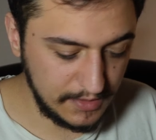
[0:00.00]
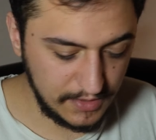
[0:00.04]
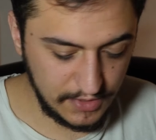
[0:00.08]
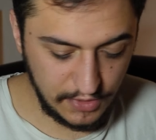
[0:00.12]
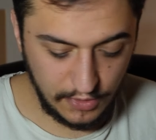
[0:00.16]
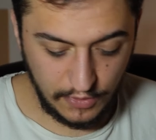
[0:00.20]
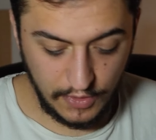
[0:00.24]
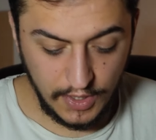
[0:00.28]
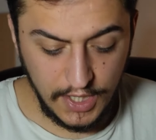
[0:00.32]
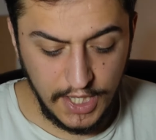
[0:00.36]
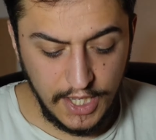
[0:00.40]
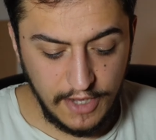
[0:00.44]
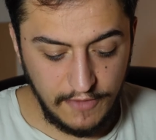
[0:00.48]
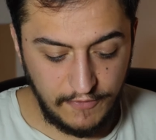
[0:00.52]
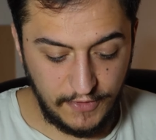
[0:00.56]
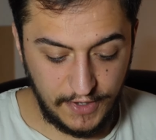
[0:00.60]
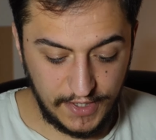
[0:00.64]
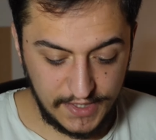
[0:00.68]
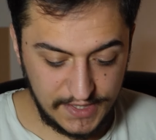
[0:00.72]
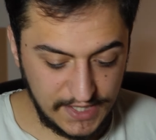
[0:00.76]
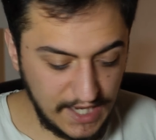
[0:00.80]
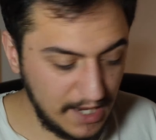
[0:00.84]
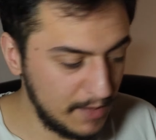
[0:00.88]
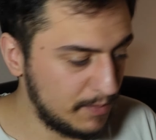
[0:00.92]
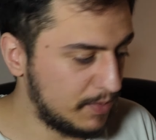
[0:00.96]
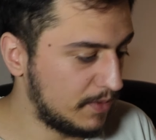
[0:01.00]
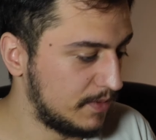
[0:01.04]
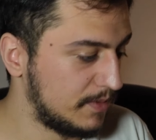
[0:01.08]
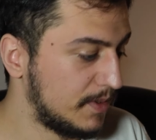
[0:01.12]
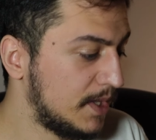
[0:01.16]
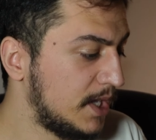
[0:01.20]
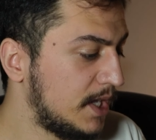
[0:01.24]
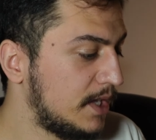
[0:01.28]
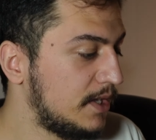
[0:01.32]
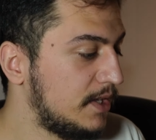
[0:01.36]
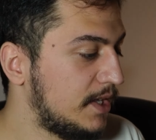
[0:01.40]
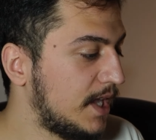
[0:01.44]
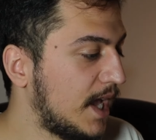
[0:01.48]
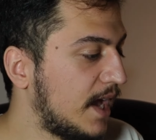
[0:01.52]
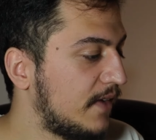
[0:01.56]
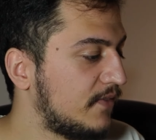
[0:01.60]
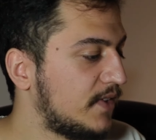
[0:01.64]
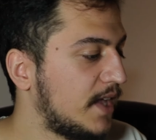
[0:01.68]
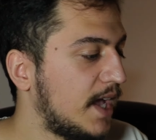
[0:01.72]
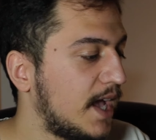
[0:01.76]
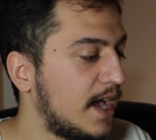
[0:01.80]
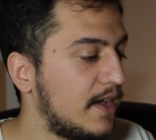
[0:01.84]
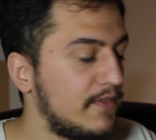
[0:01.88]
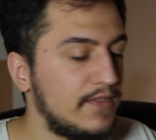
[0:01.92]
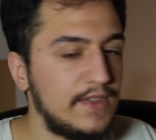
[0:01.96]
So for example, you have
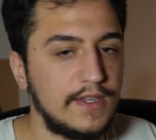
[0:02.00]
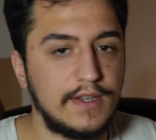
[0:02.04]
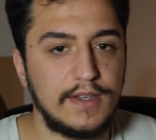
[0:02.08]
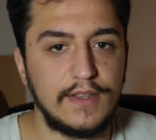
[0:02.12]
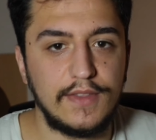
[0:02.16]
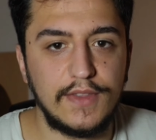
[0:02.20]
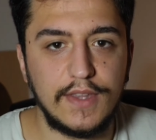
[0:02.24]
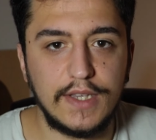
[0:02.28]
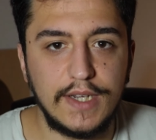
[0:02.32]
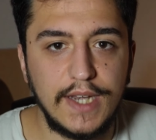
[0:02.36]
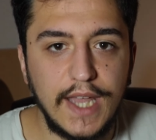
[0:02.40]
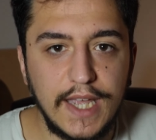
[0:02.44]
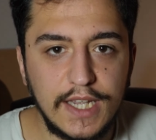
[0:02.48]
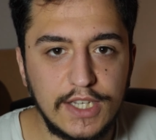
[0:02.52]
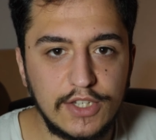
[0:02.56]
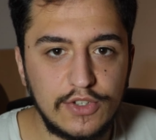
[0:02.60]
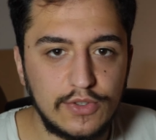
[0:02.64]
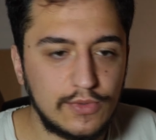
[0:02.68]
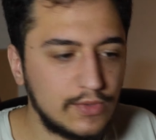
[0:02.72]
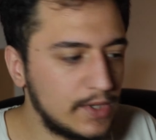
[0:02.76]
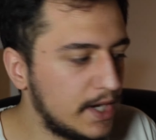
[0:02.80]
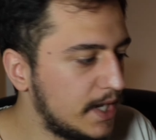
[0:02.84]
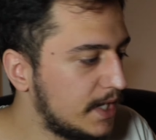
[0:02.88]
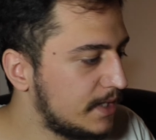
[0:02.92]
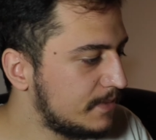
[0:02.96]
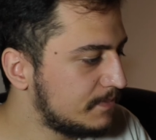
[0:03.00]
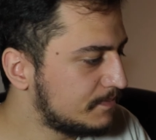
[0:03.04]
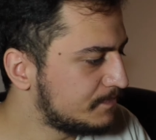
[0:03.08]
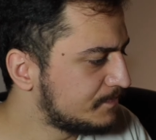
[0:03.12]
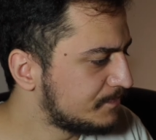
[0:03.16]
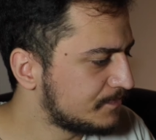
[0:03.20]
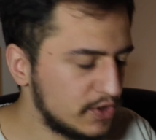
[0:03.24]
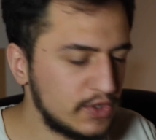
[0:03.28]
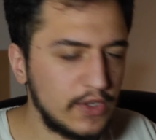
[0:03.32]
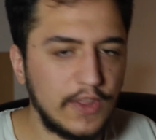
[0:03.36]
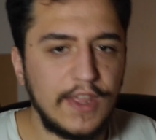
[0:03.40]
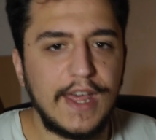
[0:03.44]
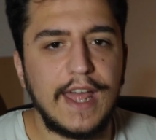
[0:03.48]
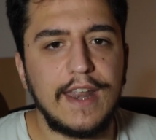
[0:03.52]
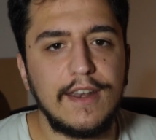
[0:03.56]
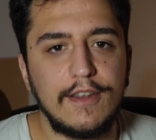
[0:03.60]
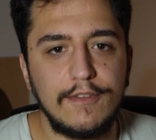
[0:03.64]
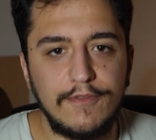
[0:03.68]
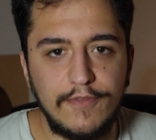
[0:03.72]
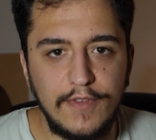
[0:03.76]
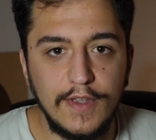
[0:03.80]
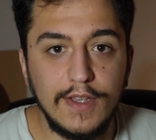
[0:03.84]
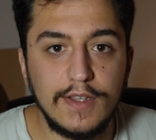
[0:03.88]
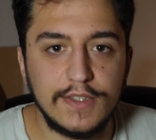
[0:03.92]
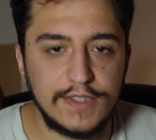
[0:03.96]
to have the neck straight so that
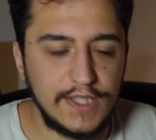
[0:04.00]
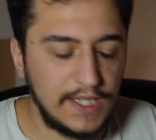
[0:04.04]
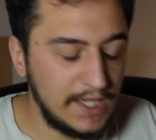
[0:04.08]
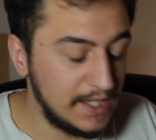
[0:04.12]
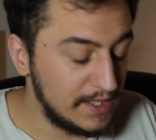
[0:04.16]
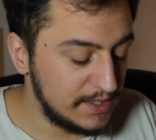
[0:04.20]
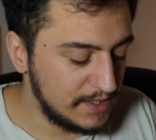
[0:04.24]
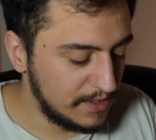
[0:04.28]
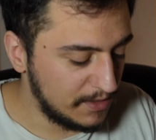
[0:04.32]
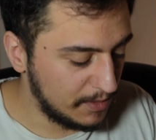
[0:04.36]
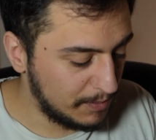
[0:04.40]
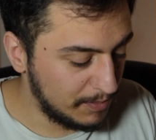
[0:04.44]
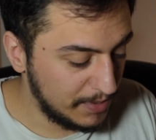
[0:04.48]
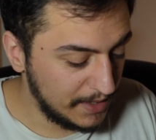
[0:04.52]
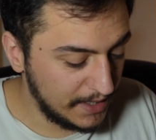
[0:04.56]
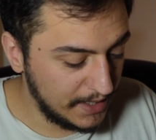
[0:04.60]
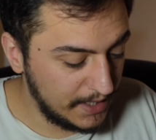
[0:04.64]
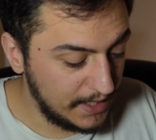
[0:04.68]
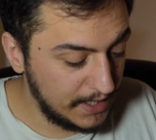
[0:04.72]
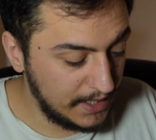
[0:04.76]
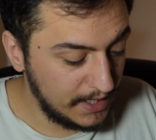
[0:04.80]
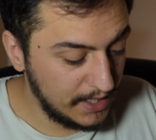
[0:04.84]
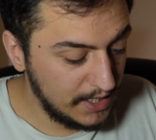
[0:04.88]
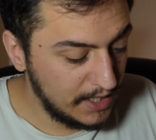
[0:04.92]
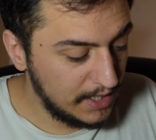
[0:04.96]
it feels easy to play.